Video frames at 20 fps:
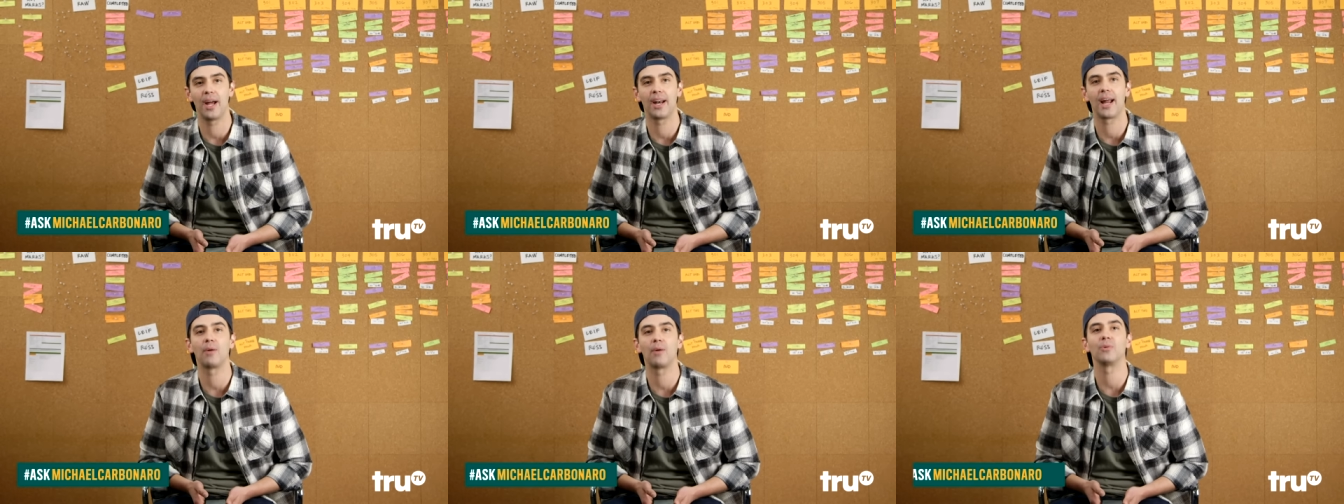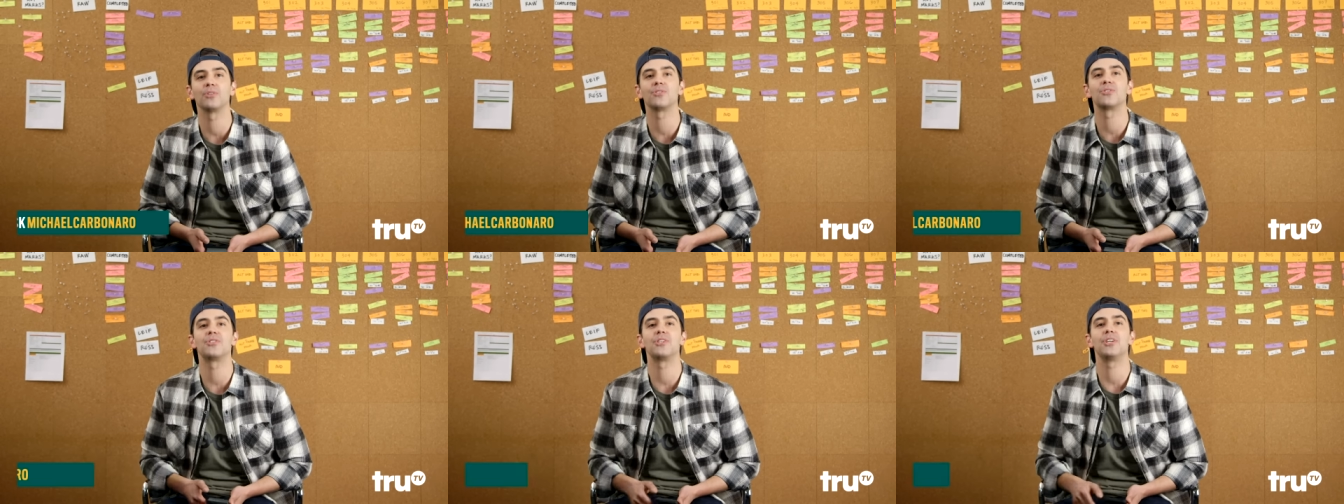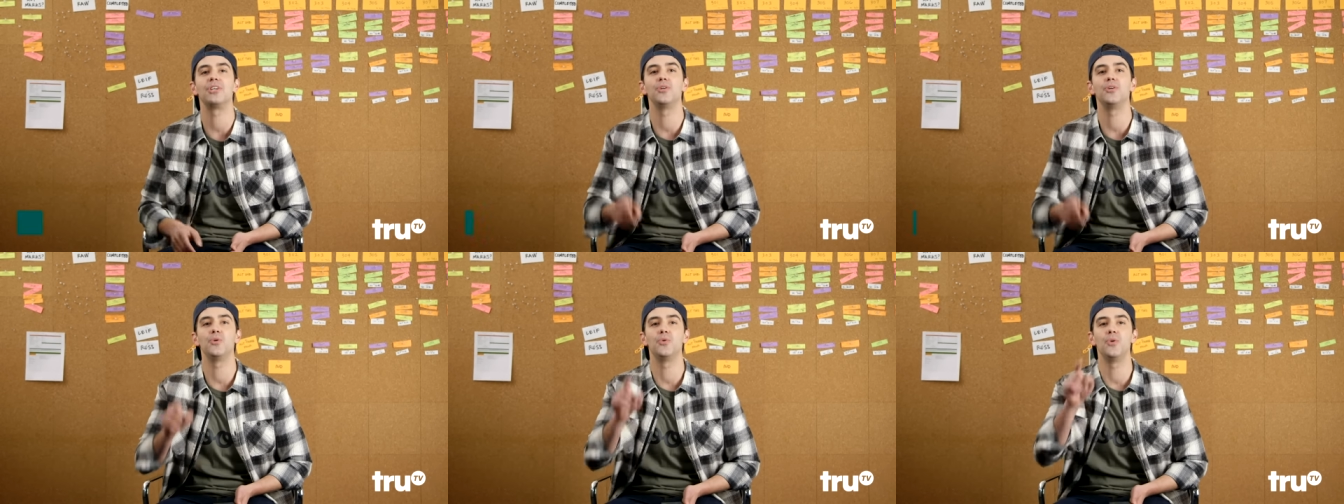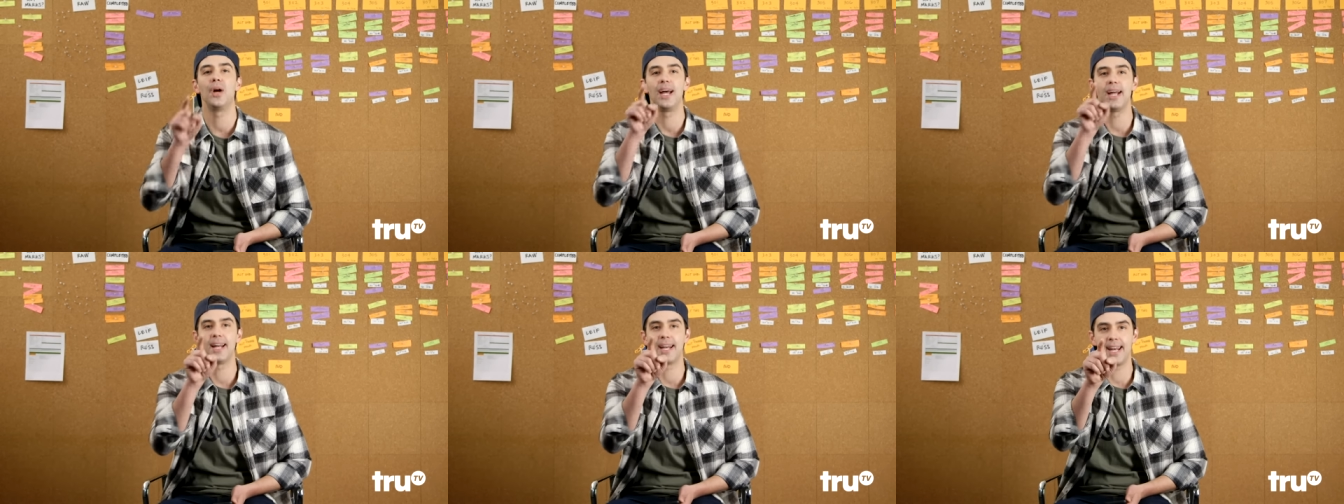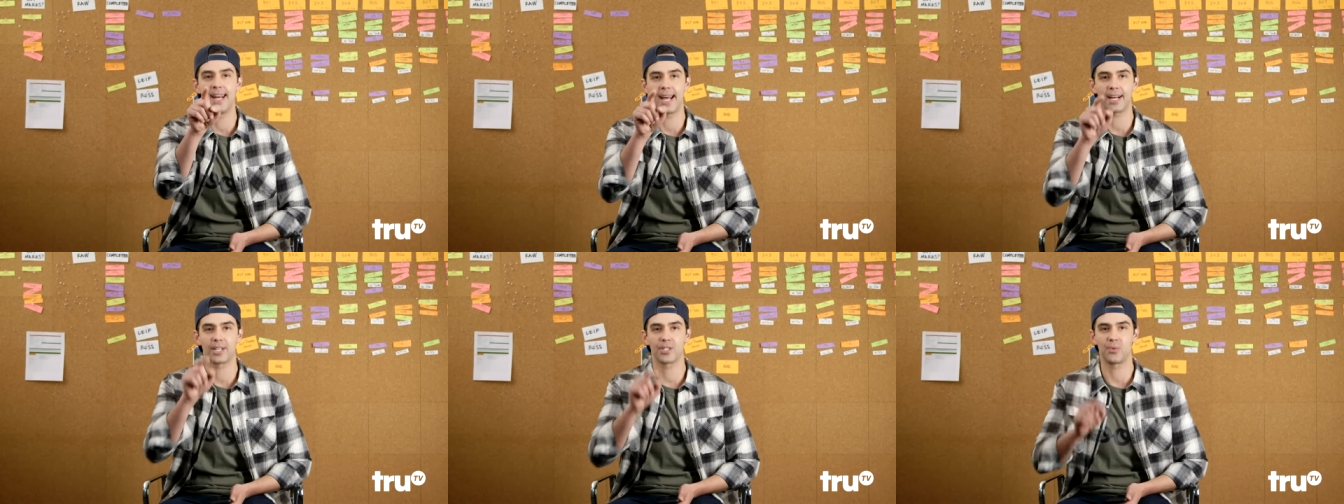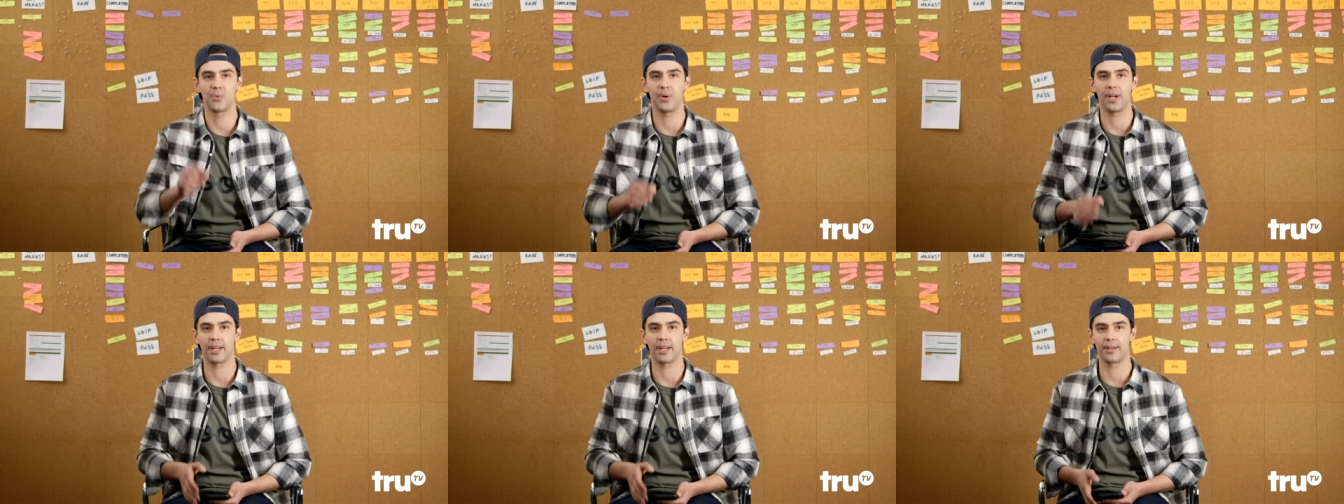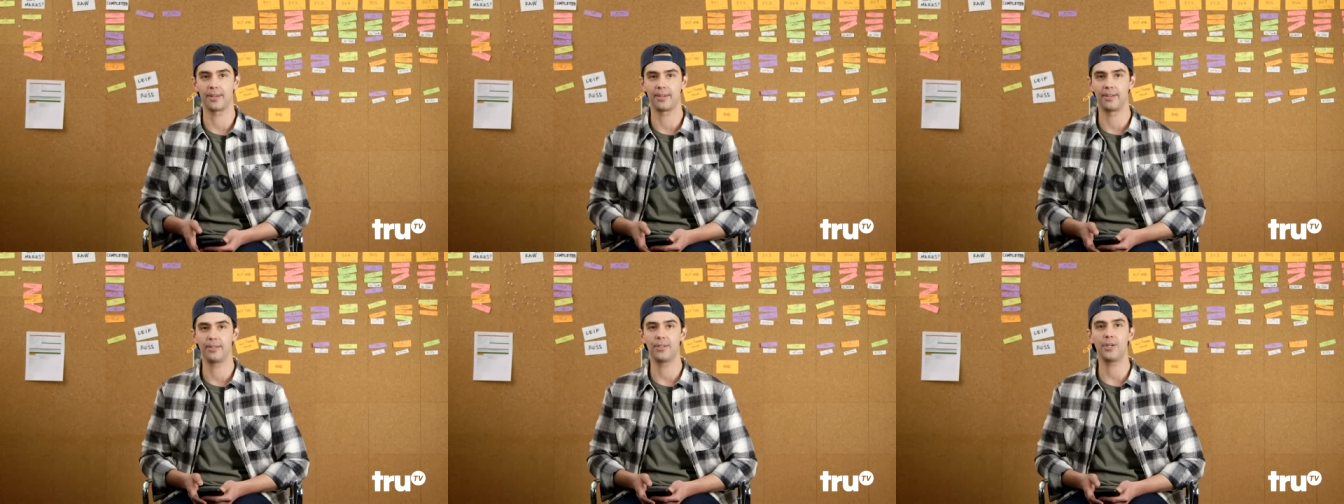and I will see you next week.
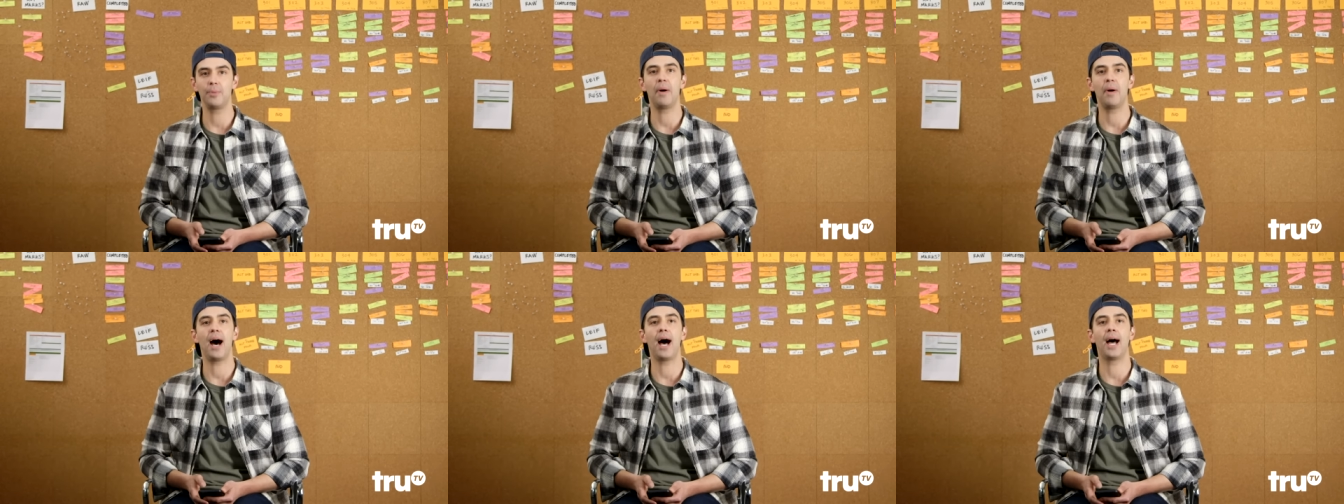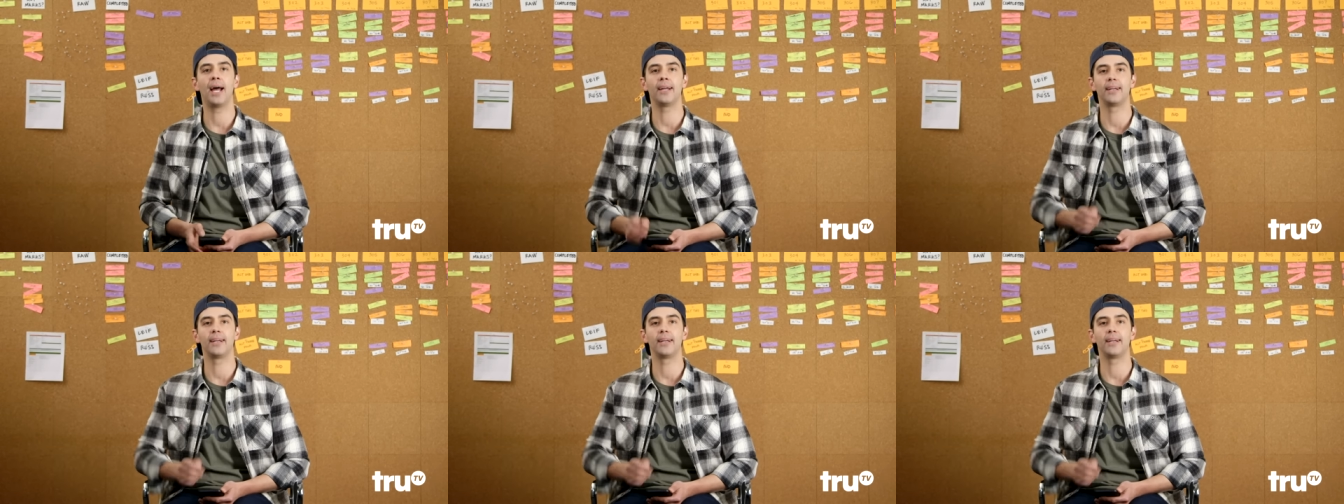Goodbye.